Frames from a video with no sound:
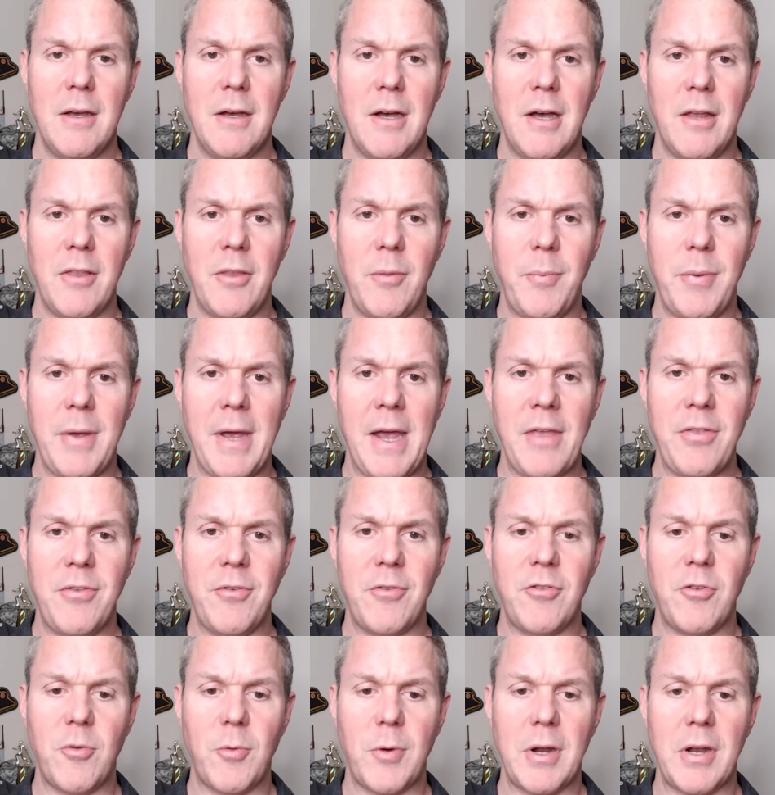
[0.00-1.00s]
Uh, the
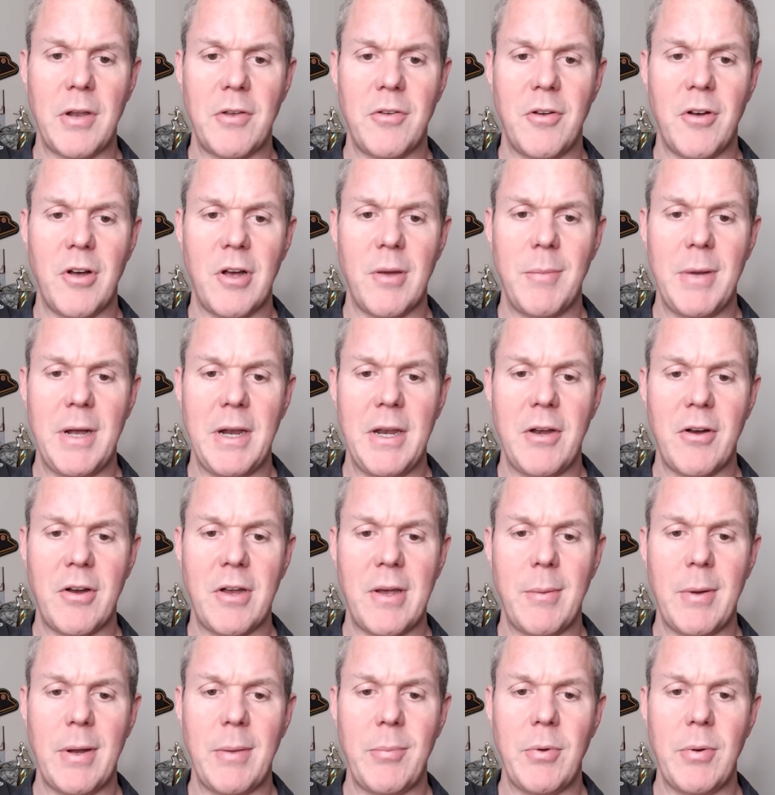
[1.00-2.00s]
Panthers, who we're going to talk about here
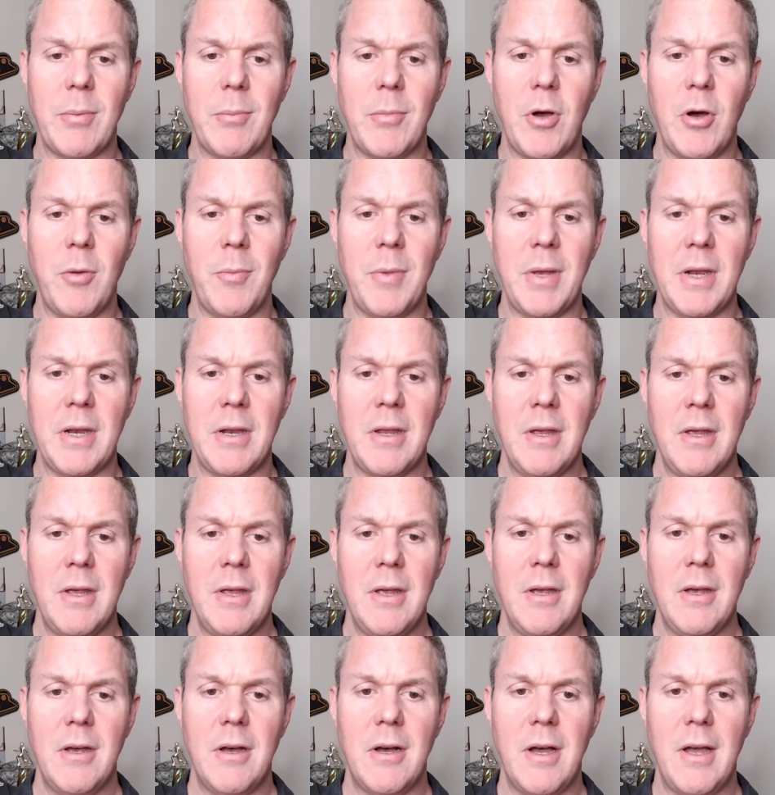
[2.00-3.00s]
coming up in a moment,
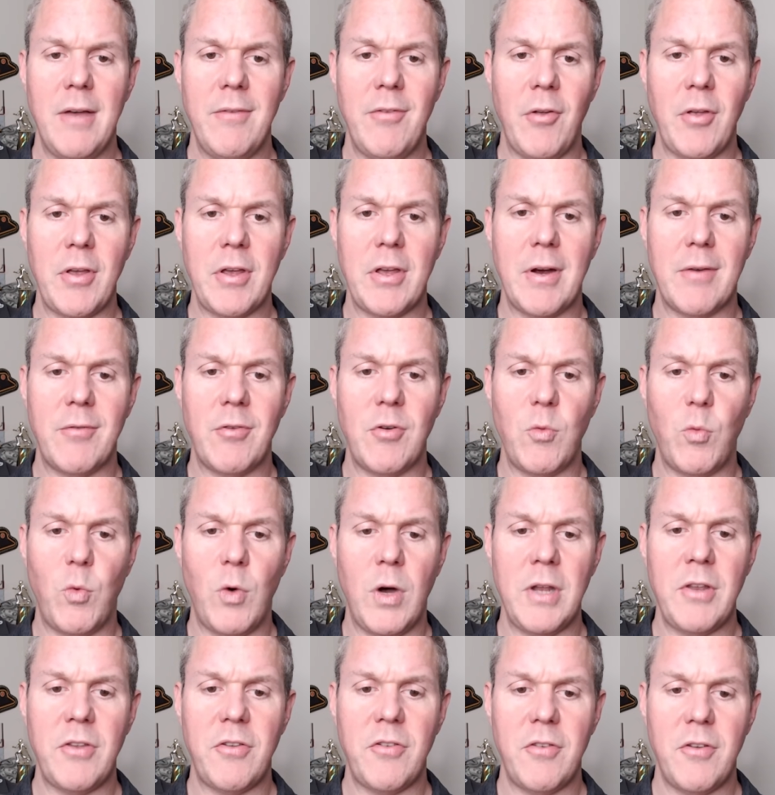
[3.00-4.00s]
uh, have only covered
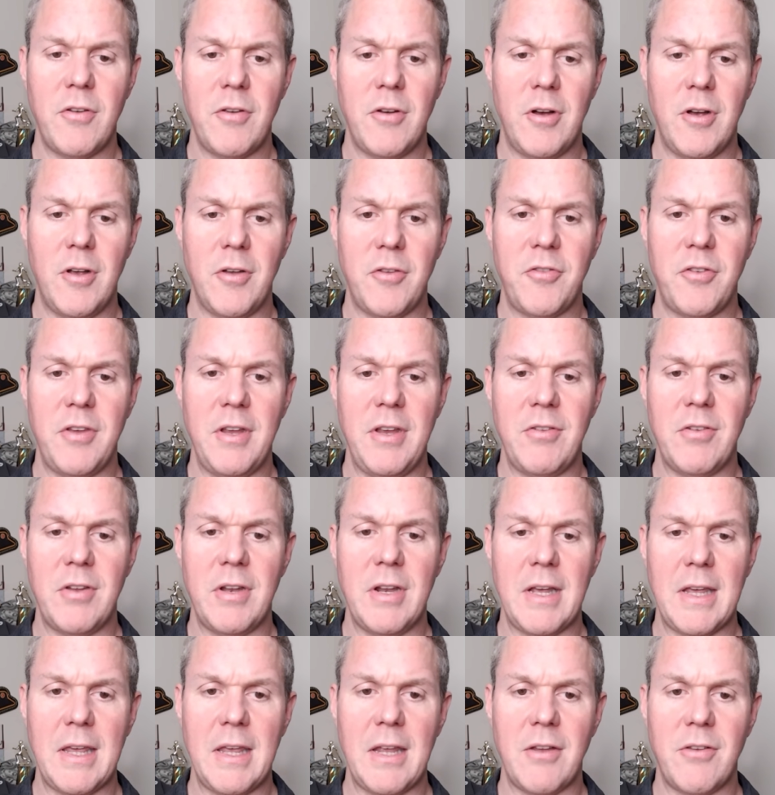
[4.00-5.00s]
once all
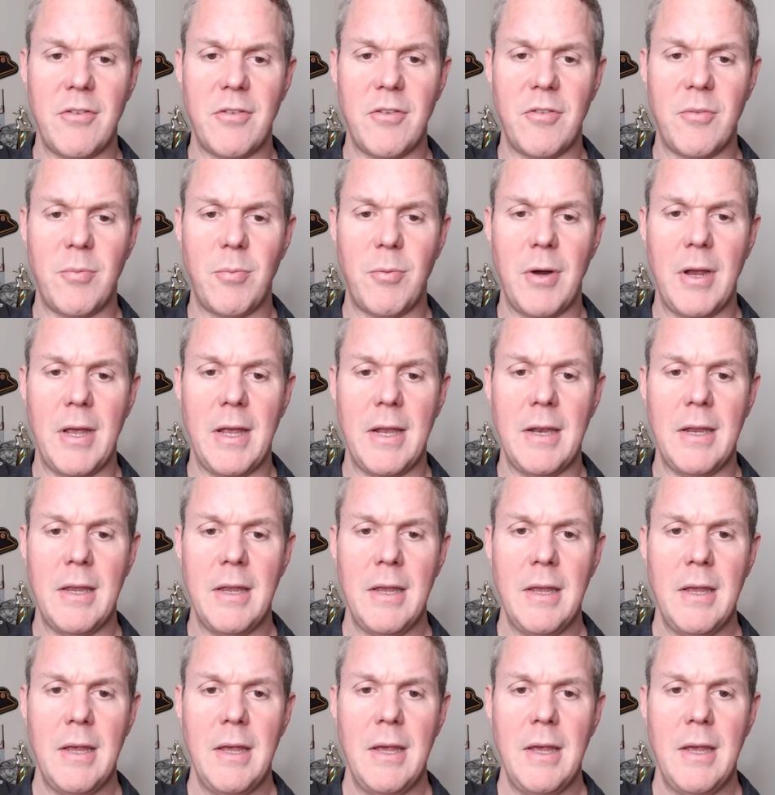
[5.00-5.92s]
season against the spread.